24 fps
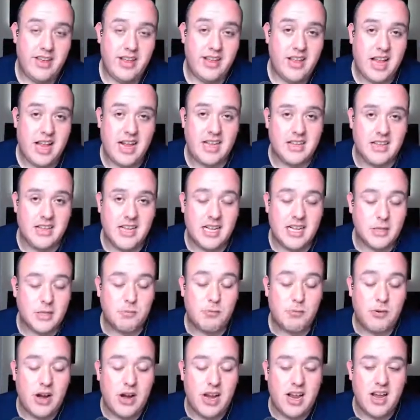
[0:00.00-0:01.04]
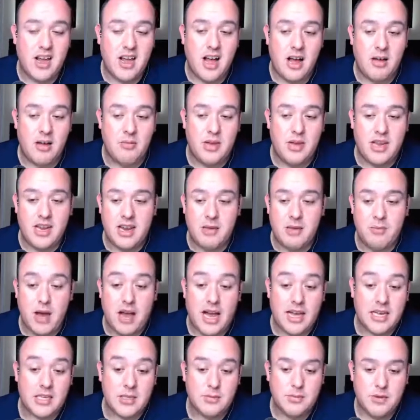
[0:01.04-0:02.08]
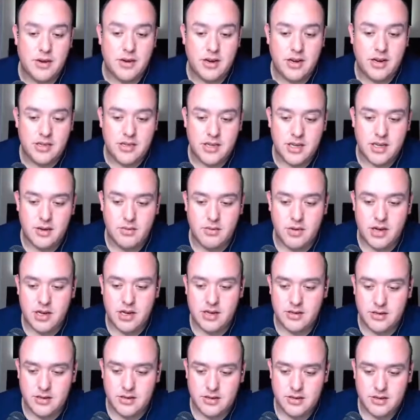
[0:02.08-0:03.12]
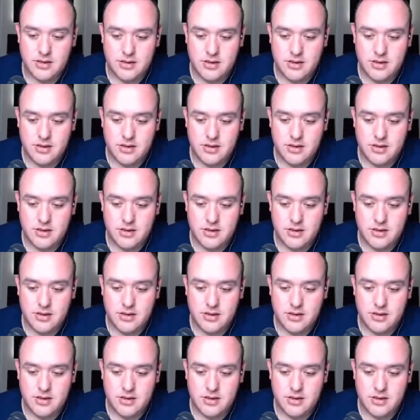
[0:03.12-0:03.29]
that that's pretty common in my experience, anyways.